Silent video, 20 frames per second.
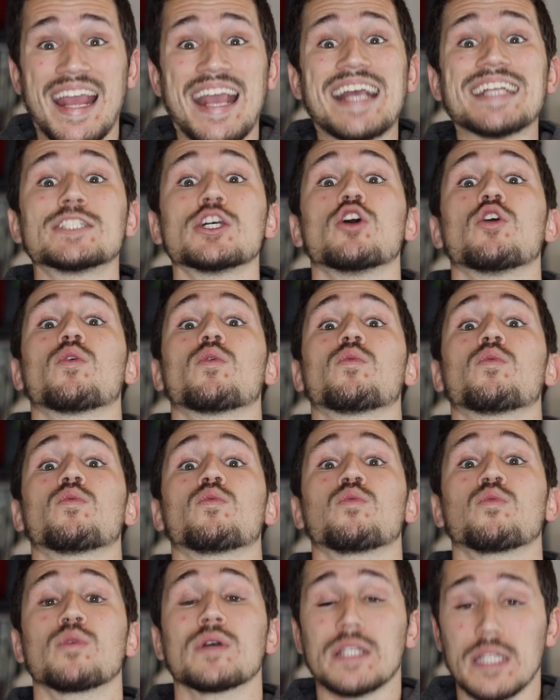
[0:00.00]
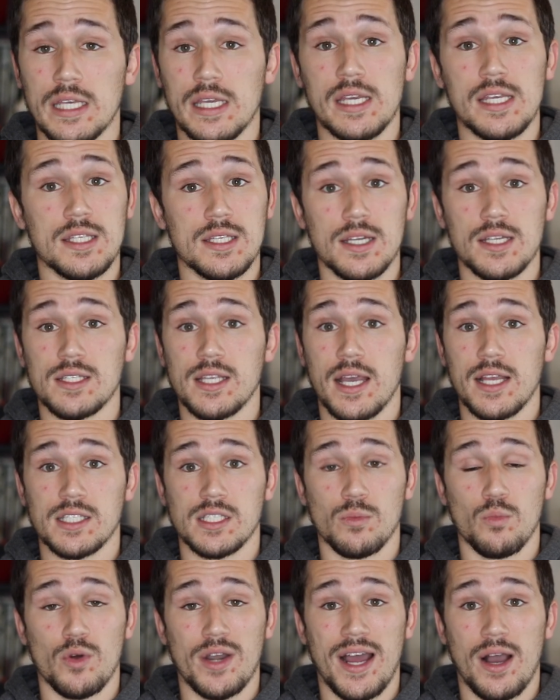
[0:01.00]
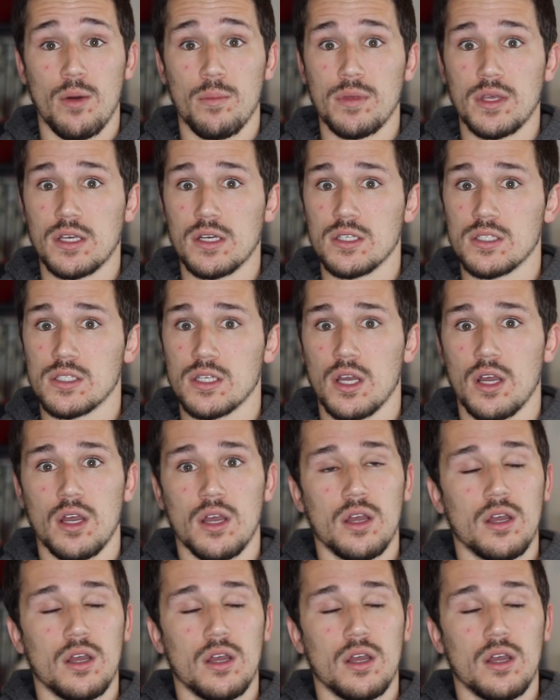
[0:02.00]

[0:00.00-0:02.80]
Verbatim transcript: it's really easy to take someone out because